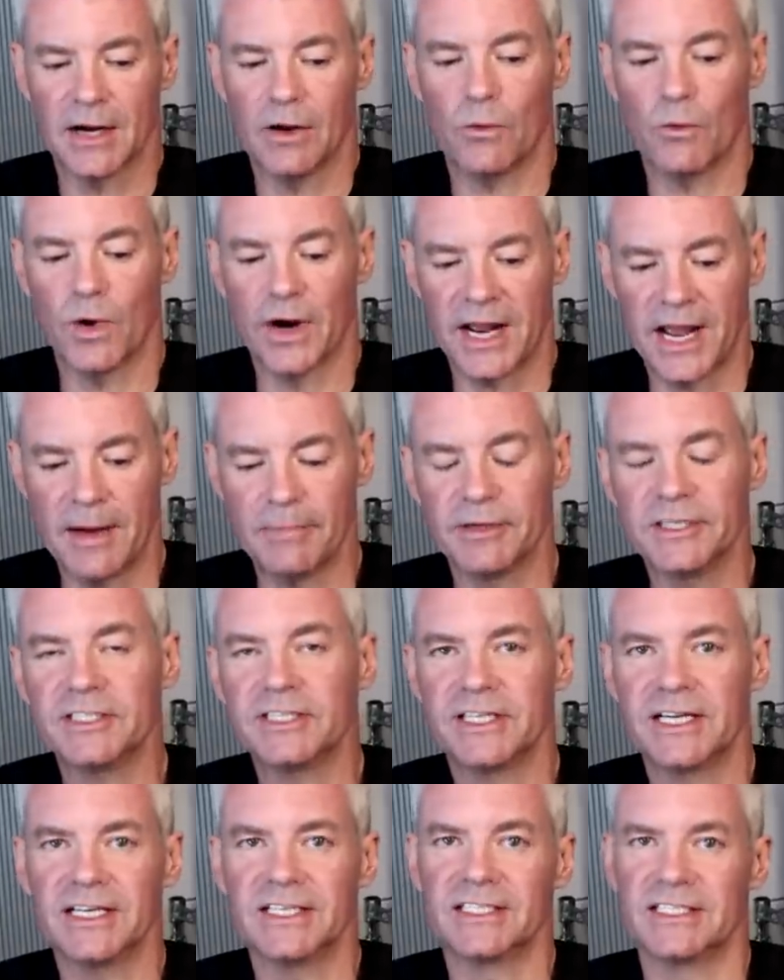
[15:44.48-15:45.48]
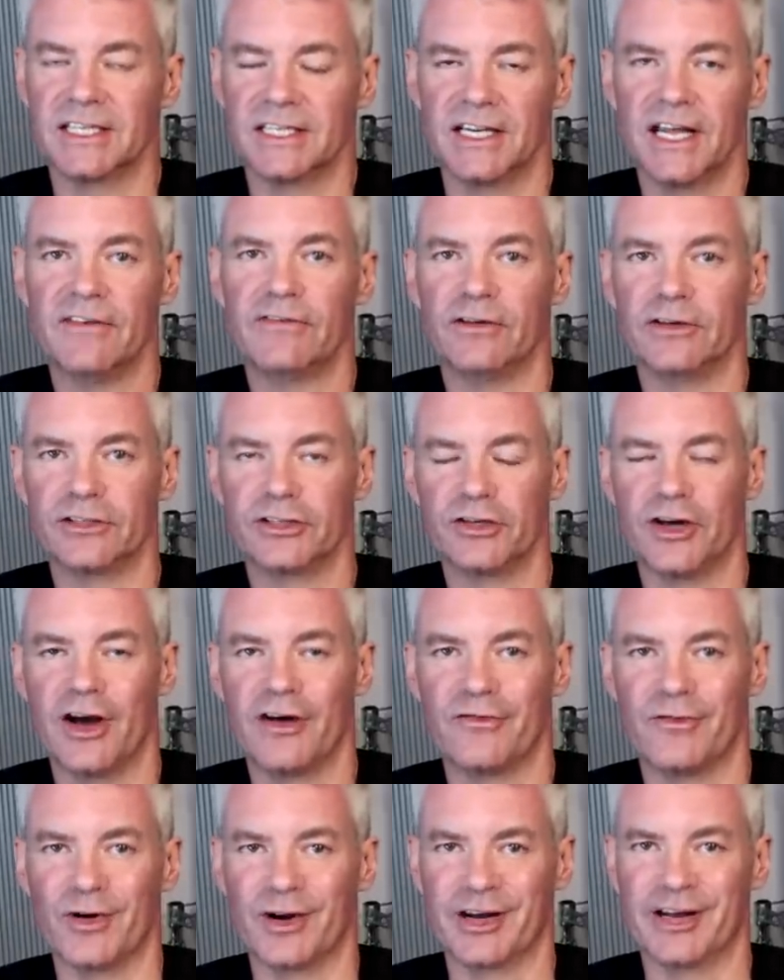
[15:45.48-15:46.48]
what happens then is the level
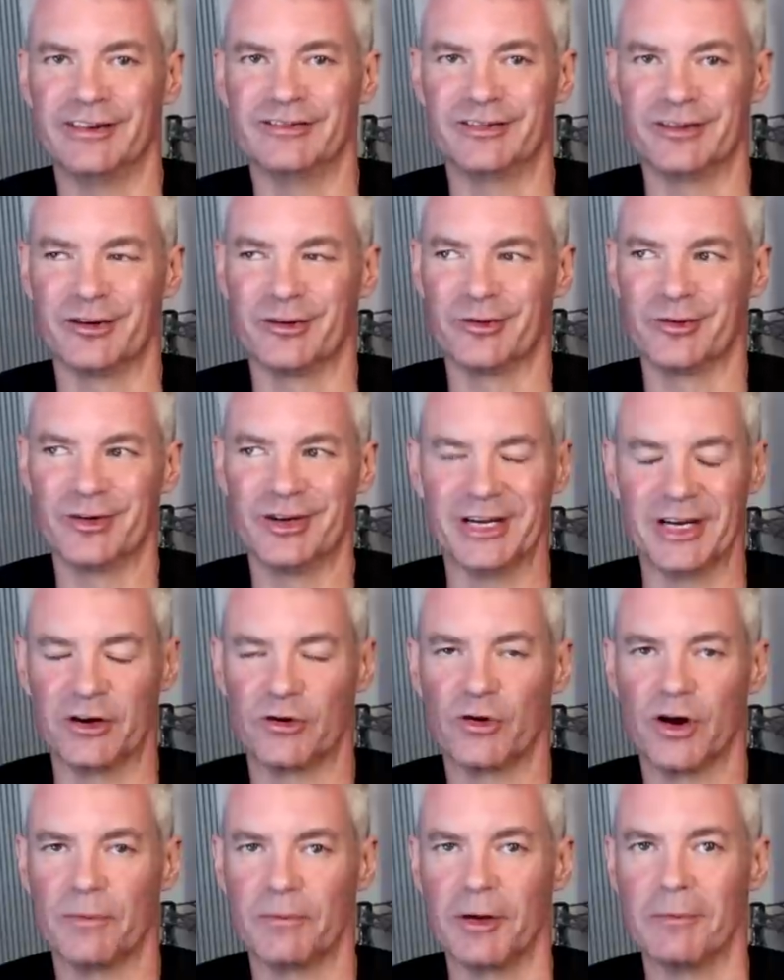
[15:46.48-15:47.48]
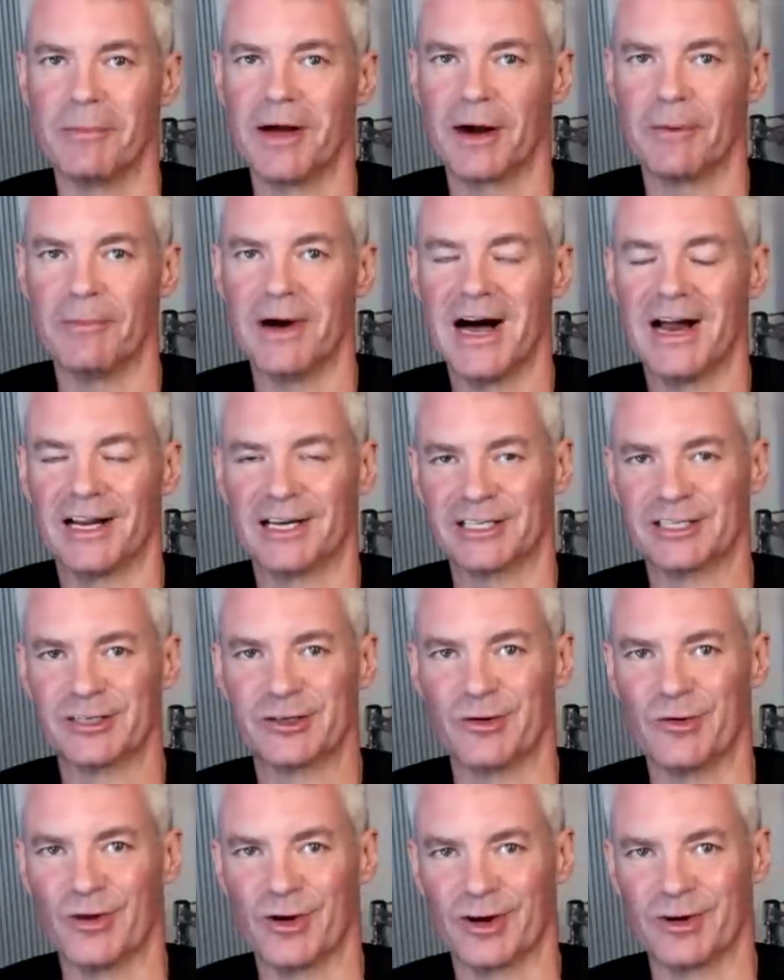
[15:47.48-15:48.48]
software gives you a really crummy metabolic
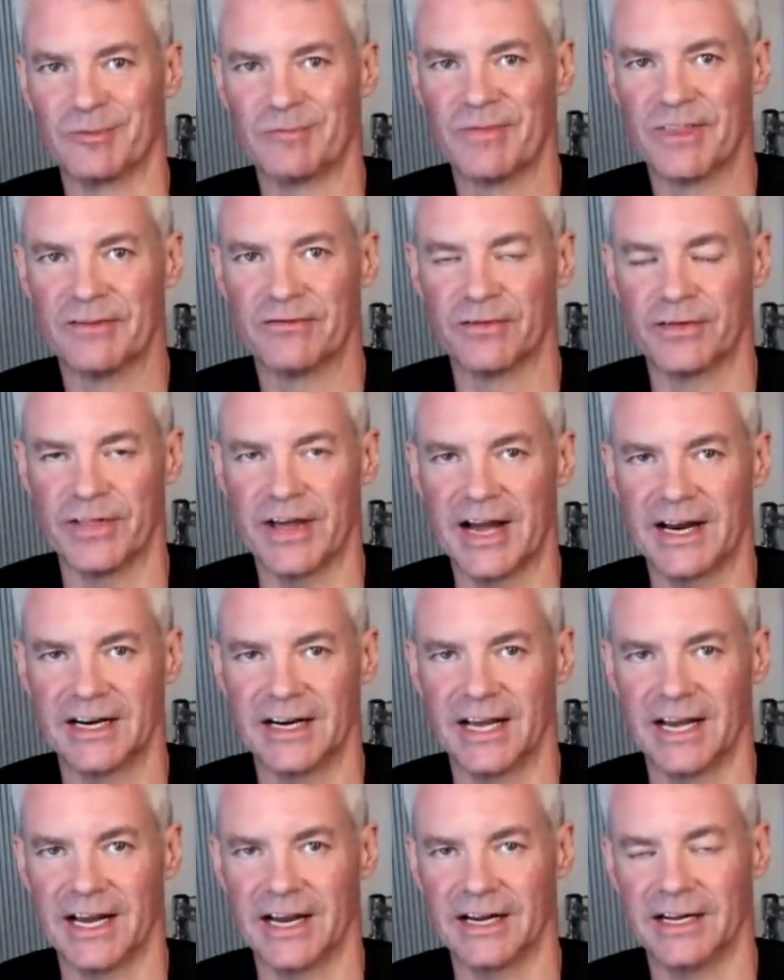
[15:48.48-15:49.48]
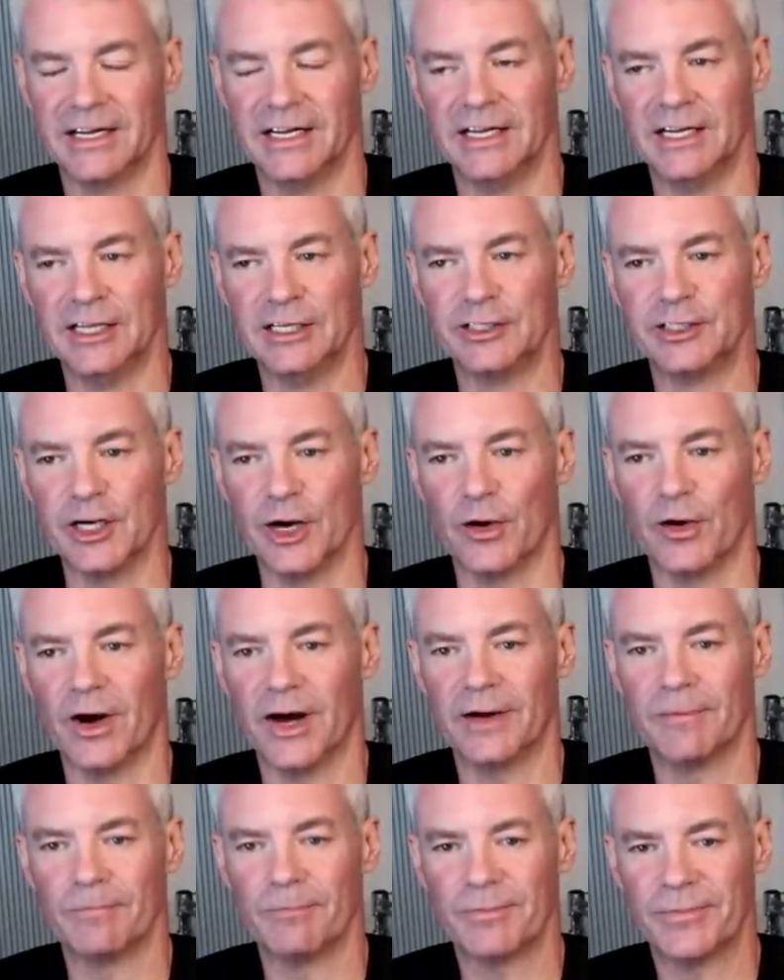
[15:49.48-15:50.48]
score for that day.
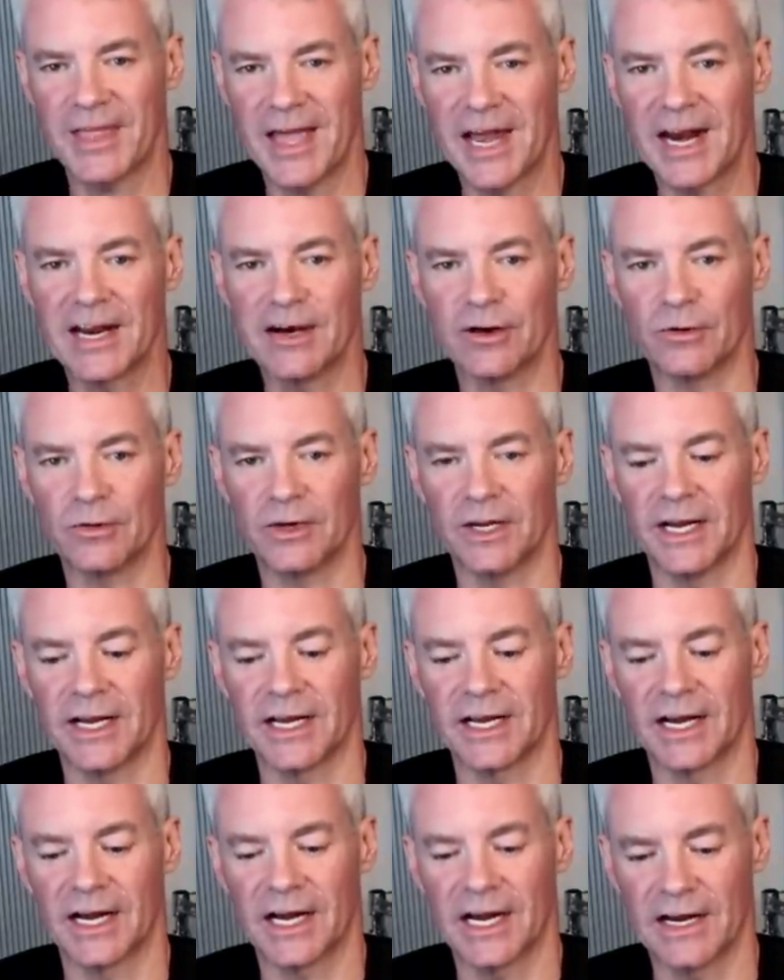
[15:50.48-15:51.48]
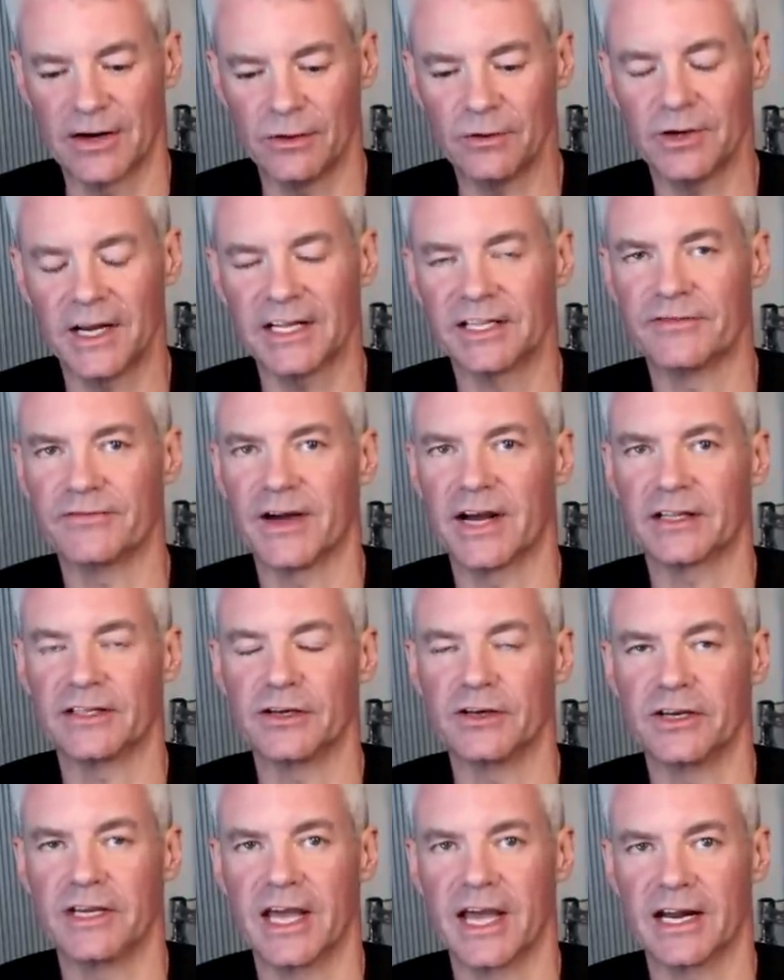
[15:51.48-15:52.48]
So that I don't like. I don't like the fact
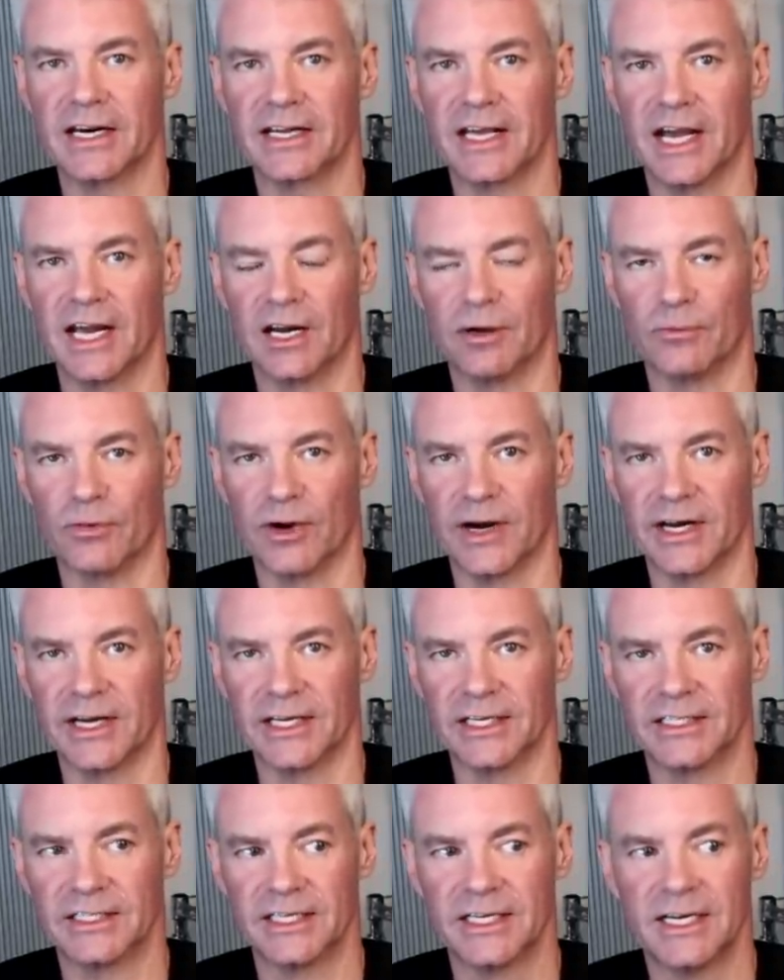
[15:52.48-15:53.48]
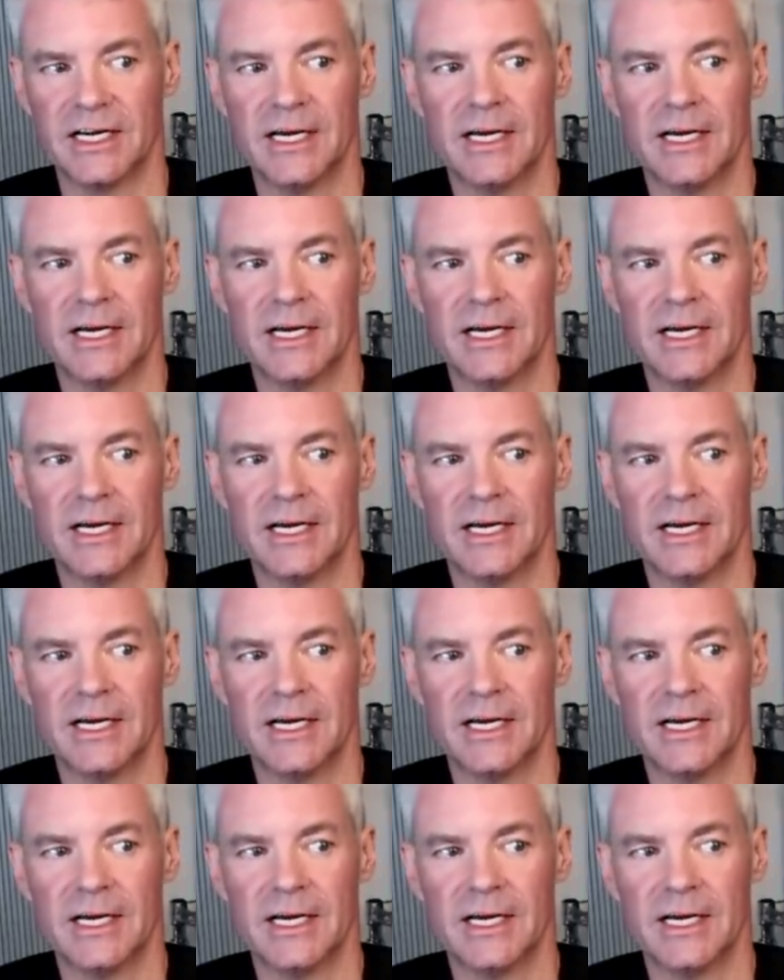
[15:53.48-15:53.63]
that you can't calibrate it.